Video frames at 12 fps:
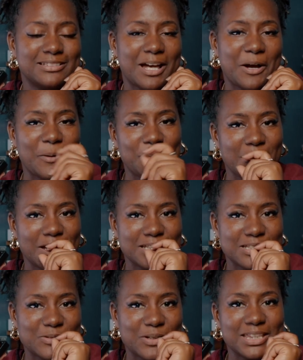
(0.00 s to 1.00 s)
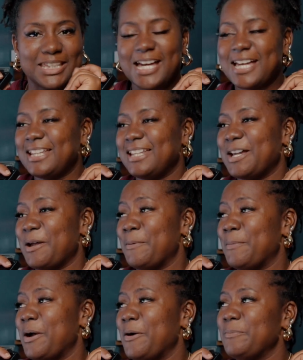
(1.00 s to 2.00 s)
I hope y'all enjoyed that.
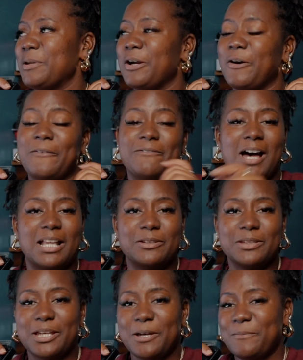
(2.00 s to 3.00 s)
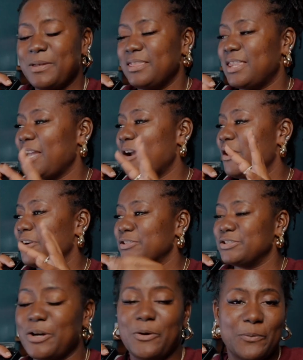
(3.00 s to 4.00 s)
I hope y'all go follow them. They are
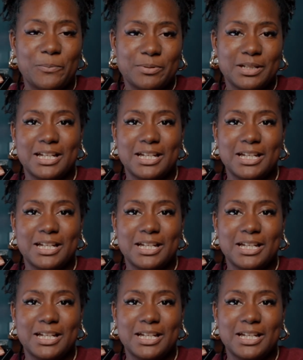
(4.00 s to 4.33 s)
dope.